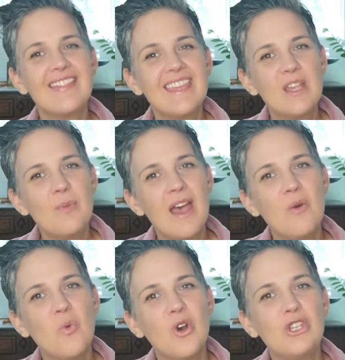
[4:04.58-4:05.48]
think
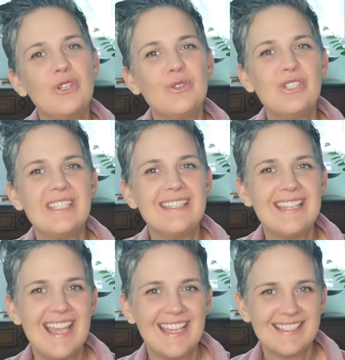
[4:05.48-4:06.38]
about what you did
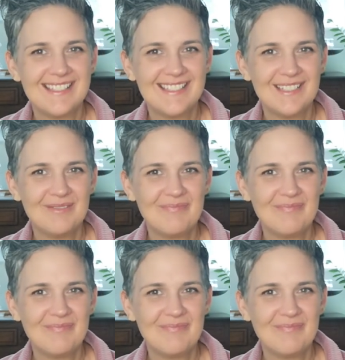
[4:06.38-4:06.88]
next.